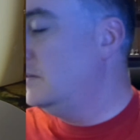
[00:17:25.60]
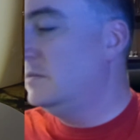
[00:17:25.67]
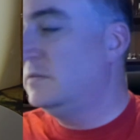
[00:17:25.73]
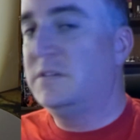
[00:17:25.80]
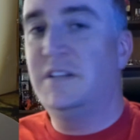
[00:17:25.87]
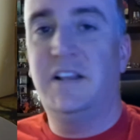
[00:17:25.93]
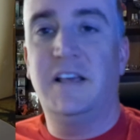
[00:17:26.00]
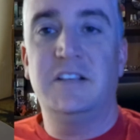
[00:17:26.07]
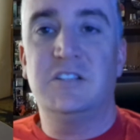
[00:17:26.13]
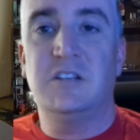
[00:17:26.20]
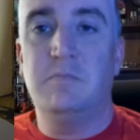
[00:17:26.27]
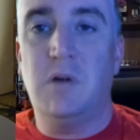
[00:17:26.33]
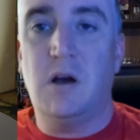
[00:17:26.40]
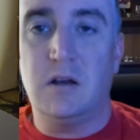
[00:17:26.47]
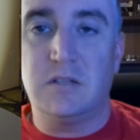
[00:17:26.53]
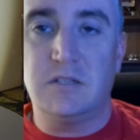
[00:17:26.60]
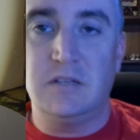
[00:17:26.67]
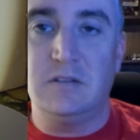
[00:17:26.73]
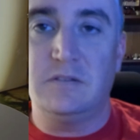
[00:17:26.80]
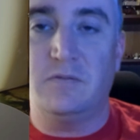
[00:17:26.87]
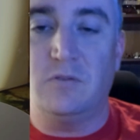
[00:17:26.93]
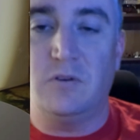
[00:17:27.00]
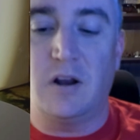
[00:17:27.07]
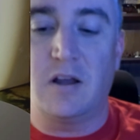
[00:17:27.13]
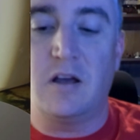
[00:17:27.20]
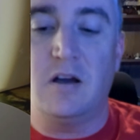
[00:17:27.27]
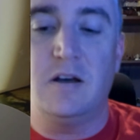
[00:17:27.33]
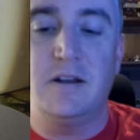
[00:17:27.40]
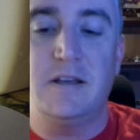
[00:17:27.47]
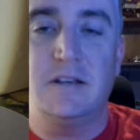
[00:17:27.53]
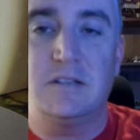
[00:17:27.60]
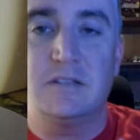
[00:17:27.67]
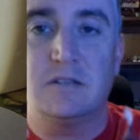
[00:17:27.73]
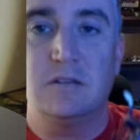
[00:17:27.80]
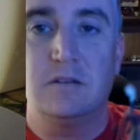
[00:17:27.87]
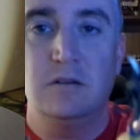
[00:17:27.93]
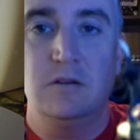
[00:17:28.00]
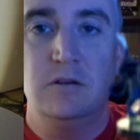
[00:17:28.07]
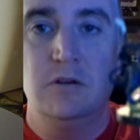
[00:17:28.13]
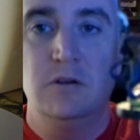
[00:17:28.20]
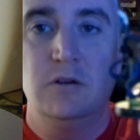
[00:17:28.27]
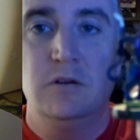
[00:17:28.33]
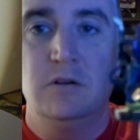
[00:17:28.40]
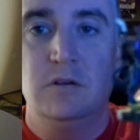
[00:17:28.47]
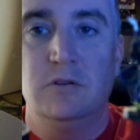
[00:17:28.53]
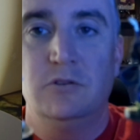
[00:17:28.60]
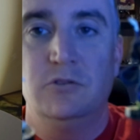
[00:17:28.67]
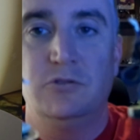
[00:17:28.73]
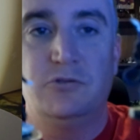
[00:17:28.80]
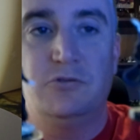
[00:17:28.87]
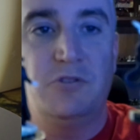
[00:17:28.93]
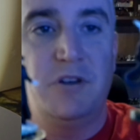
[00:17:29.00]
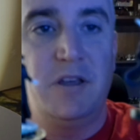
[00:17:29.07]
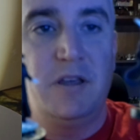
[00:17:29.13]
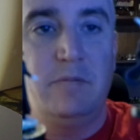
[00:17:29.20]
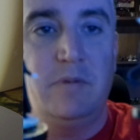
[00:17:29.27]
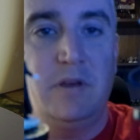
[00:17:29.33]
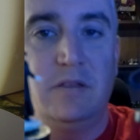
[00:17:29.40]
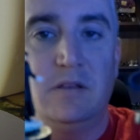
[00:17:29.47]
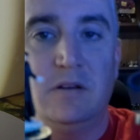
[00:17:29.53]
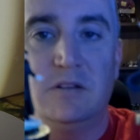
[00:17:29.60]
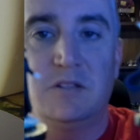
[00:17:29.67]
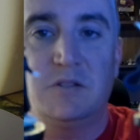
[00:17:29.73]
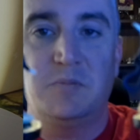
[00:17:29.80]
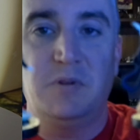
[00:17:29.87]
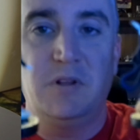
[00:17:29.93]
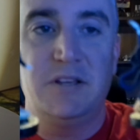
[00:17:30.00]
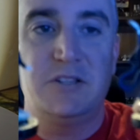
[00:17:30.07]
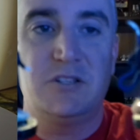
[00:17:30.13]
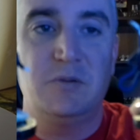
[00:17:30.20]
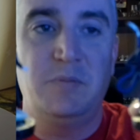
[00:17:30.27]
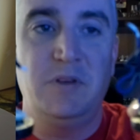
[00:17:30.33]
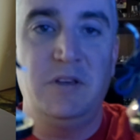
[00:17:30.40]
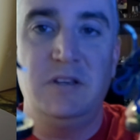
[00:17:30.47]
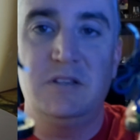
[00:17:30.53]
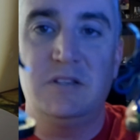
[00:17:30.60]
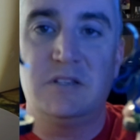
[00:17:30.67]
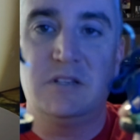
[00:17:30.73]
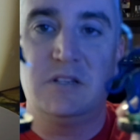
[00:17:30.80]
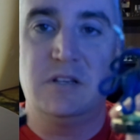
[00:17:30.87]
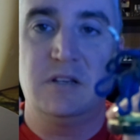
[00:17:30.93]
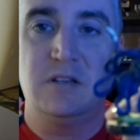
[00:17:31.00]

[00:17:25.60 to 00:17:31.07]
today's unboxings for Iconix, Dream, and the Displacer Beast.